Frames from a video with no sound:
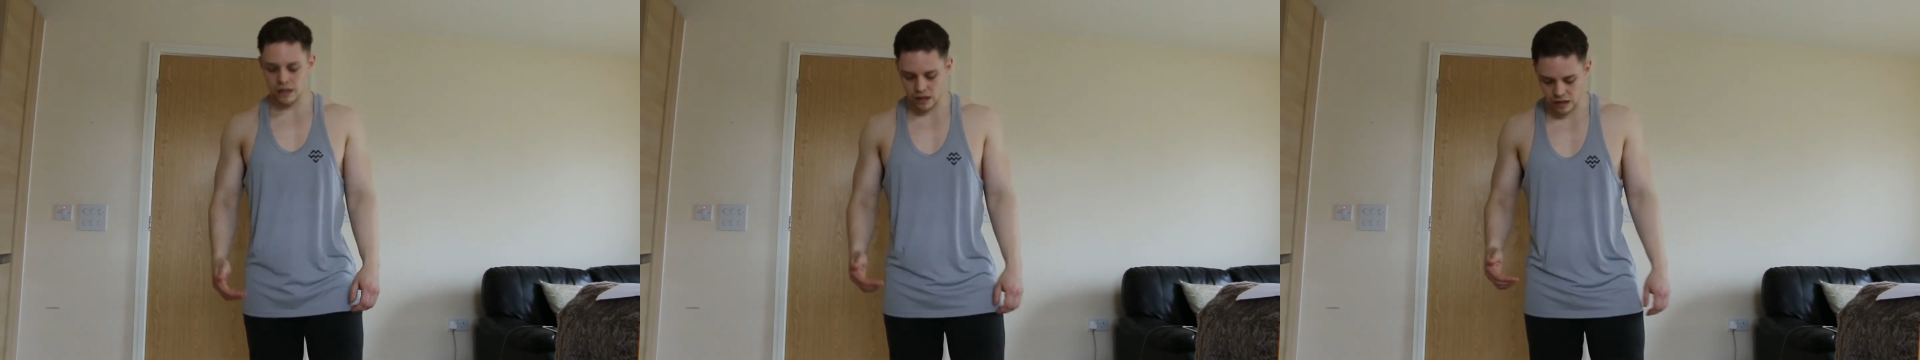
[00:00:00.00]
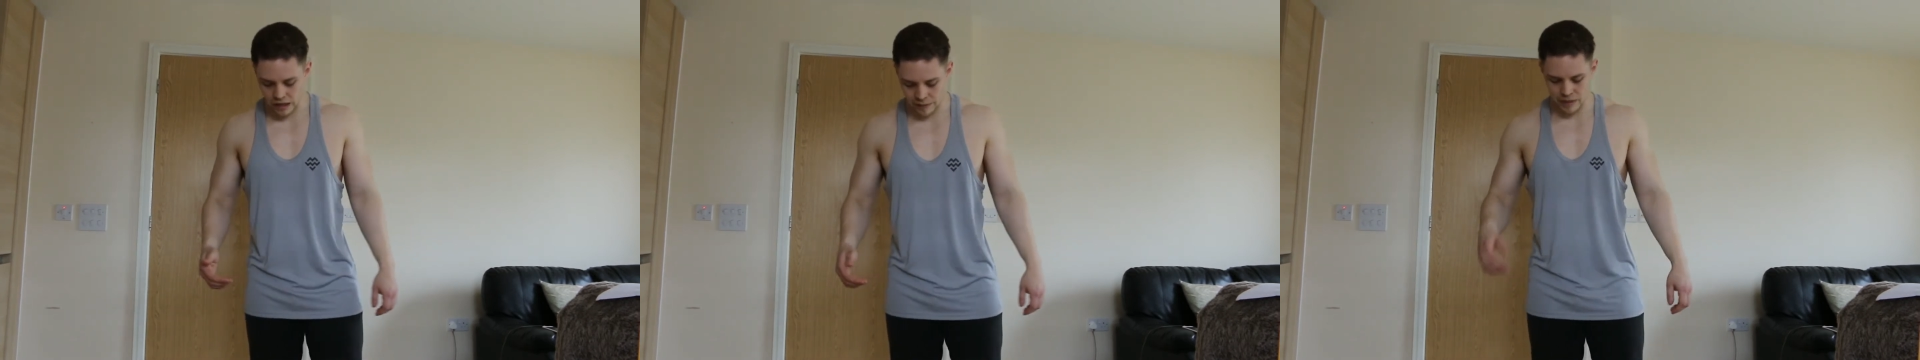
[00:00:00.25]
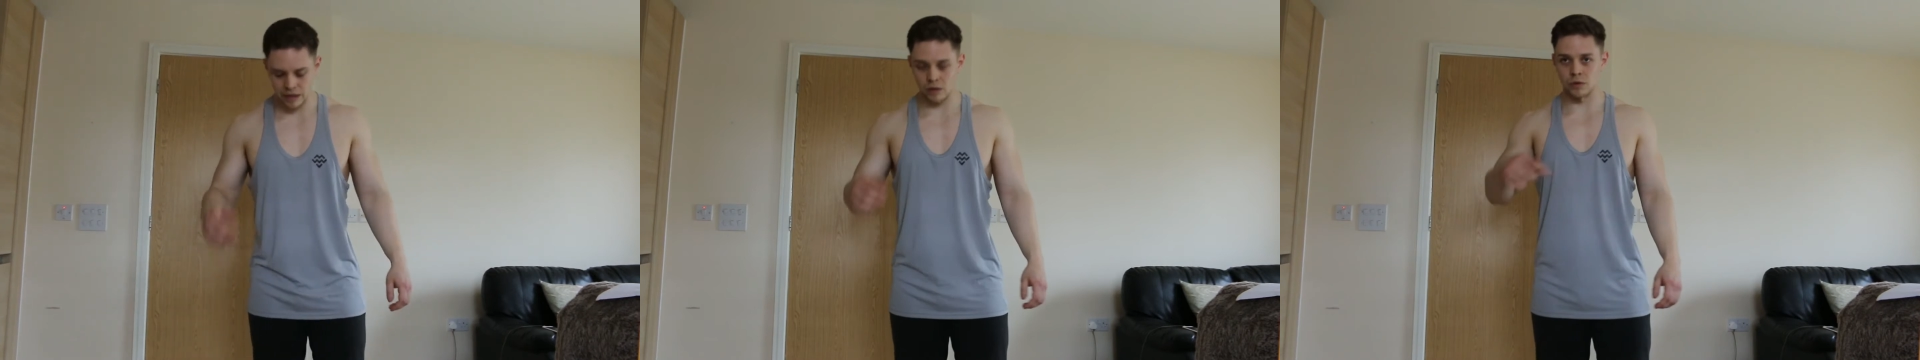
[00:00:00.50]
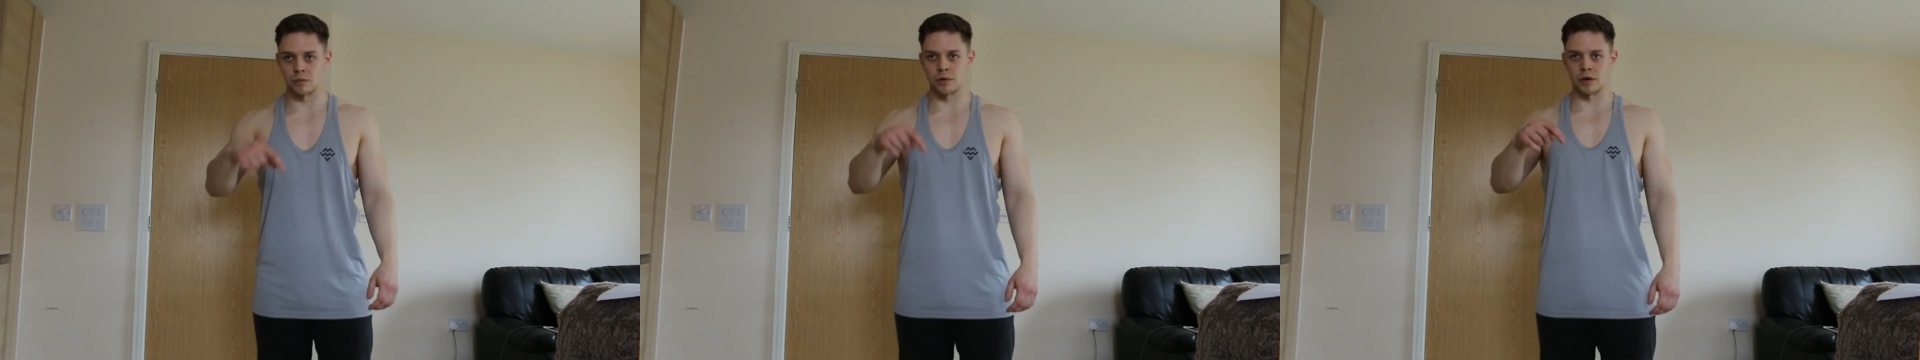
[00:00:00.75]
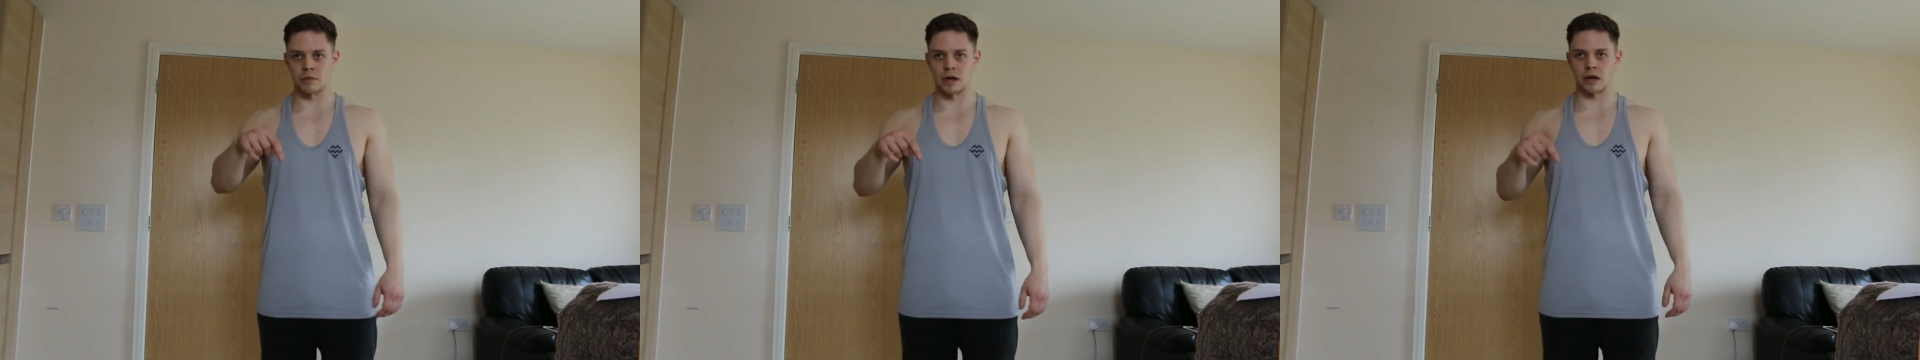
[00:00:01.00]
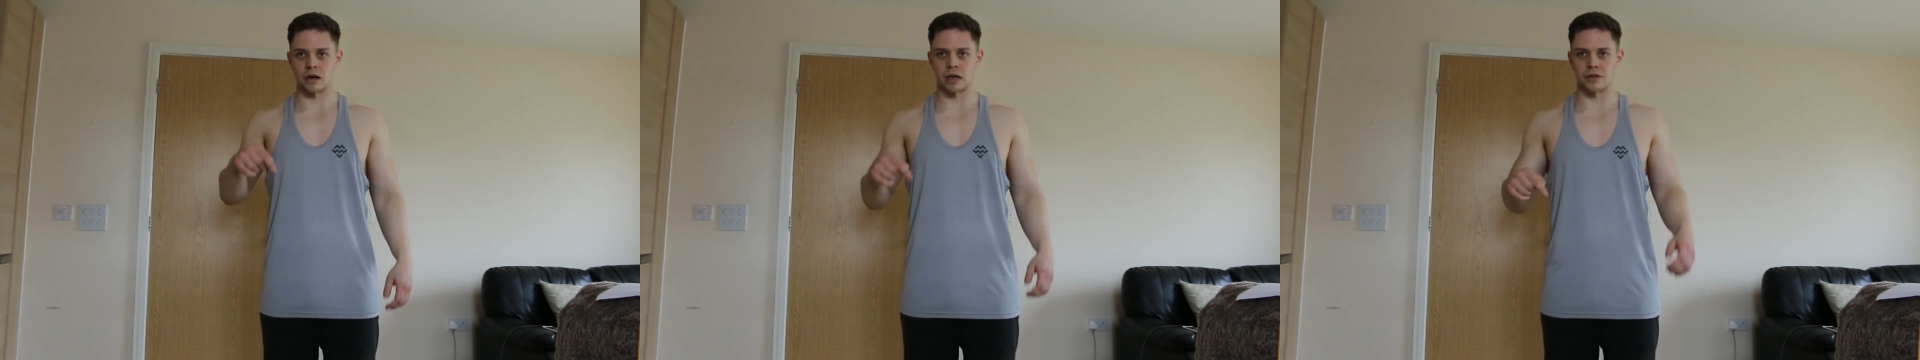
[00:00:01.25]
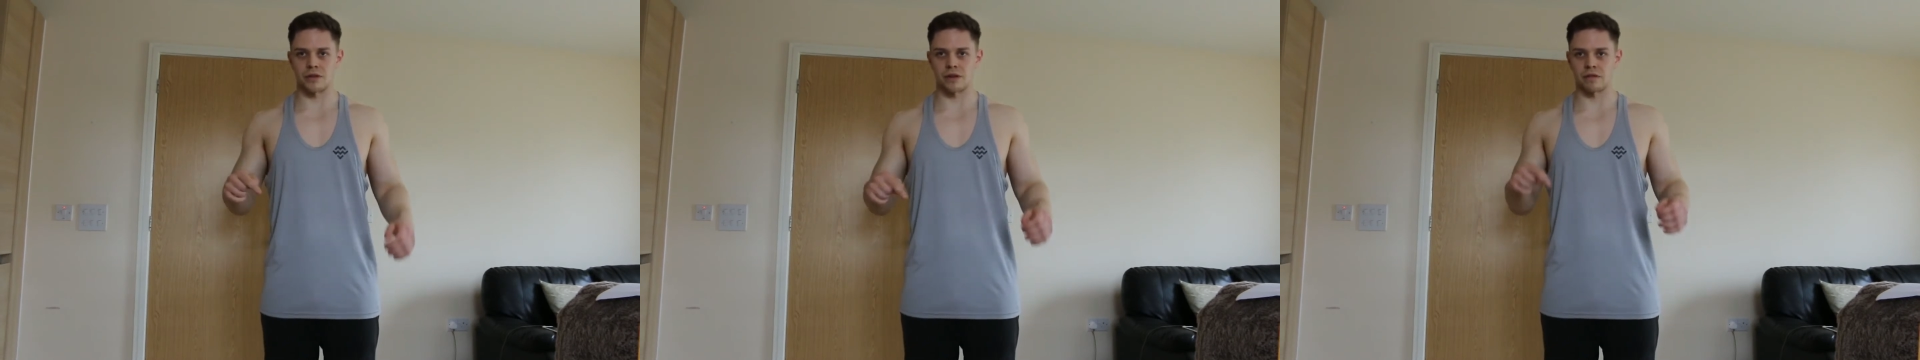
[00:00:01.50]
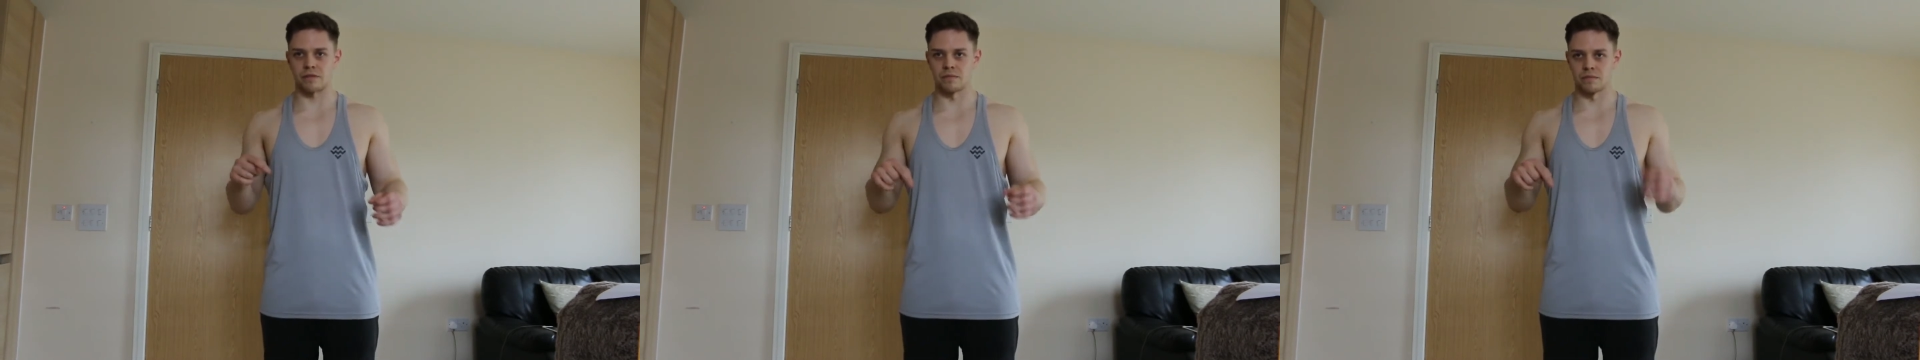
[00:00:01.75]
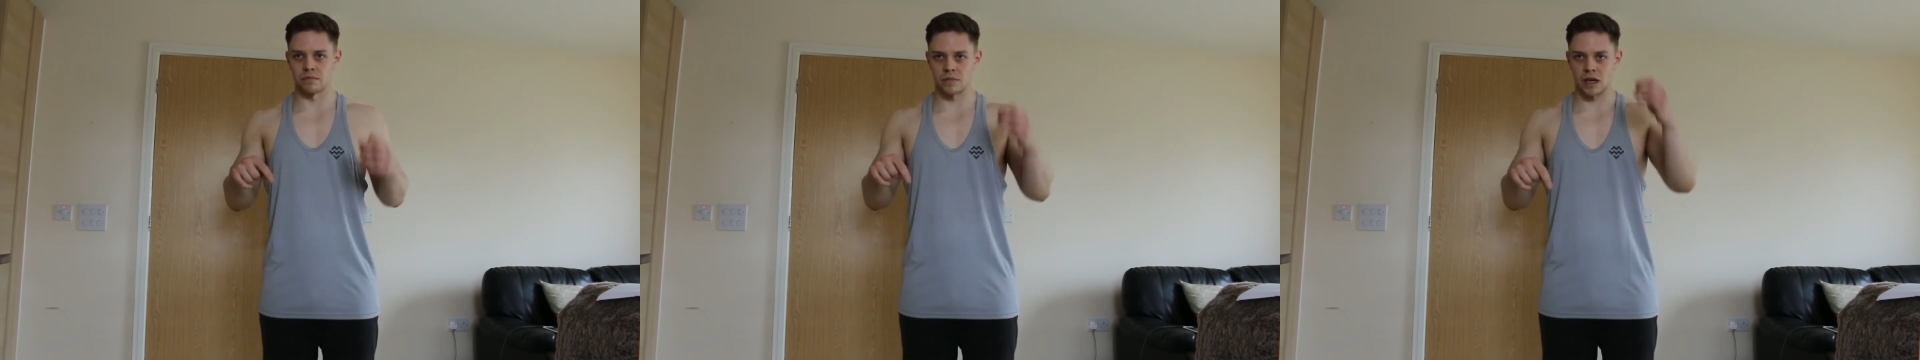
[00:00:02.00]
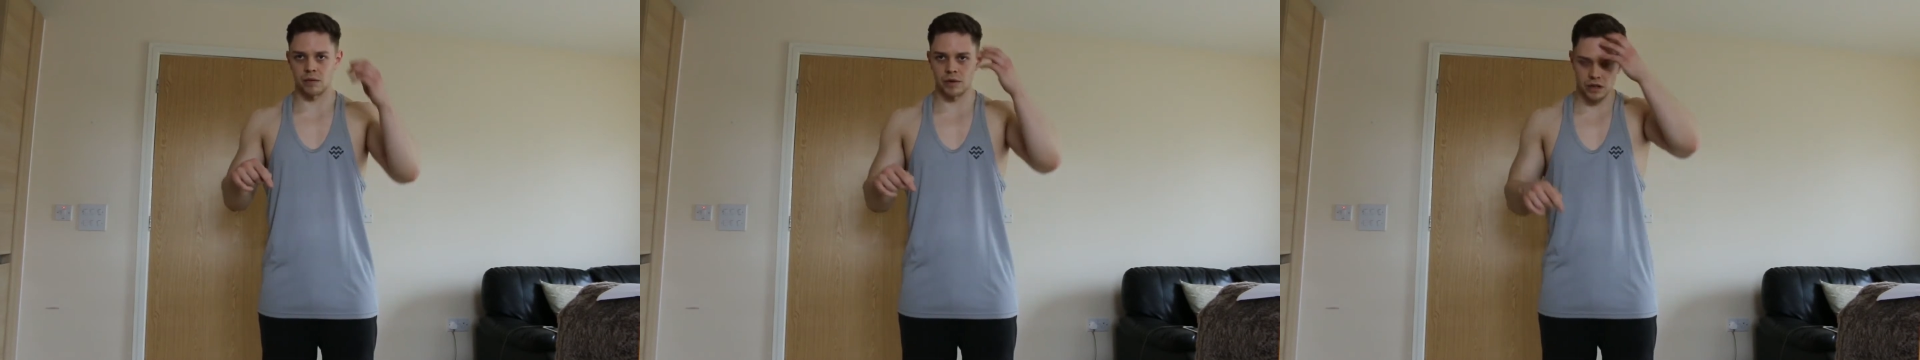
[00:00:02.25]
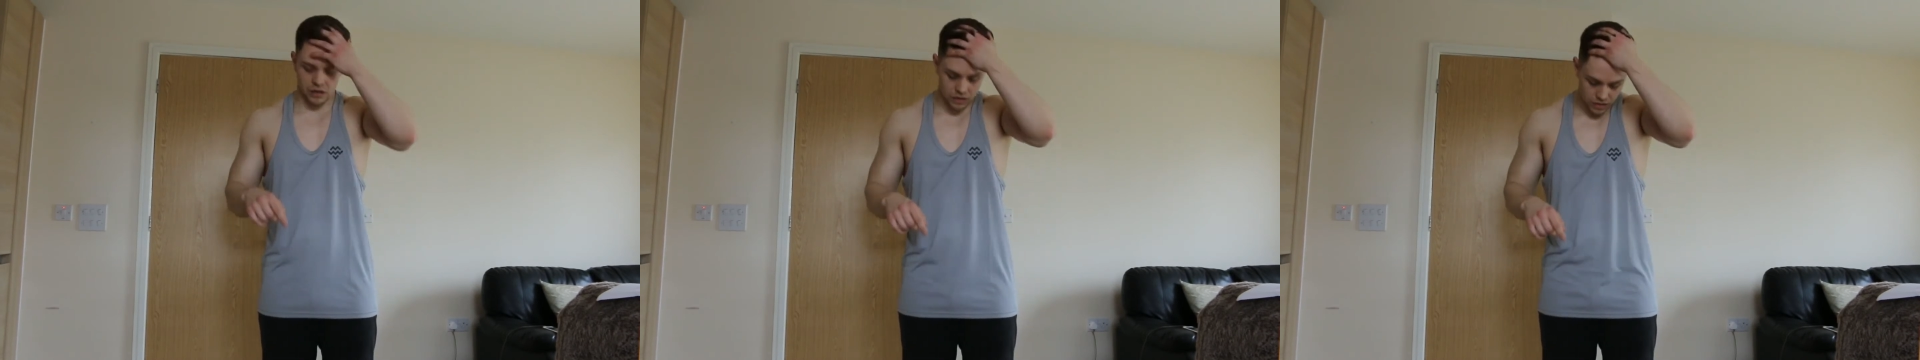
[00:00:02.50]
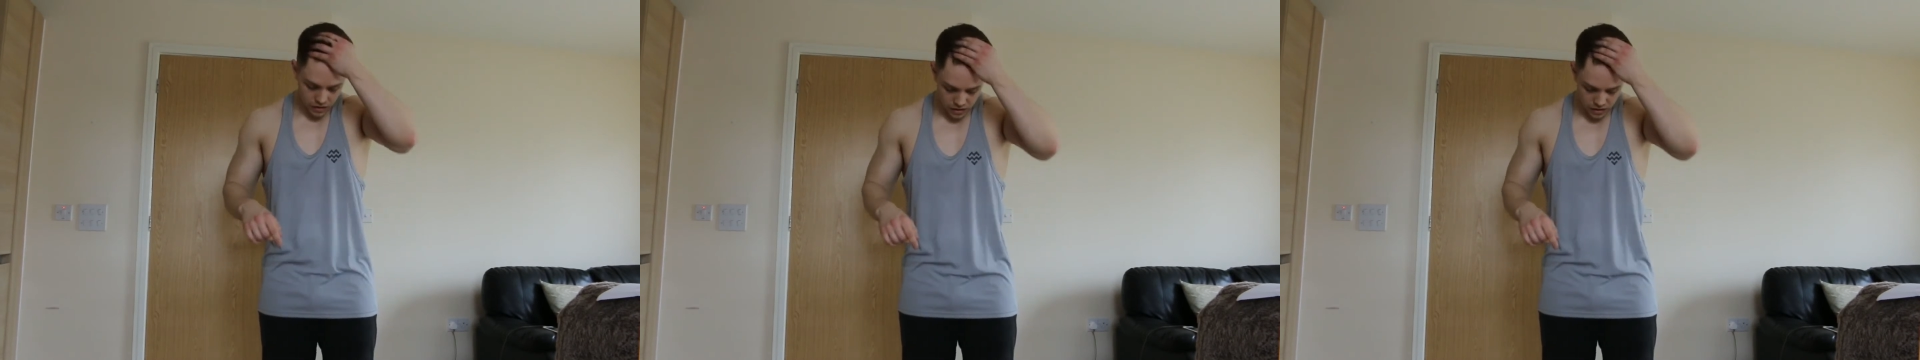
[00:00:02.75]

and I will put my height and stuff down below.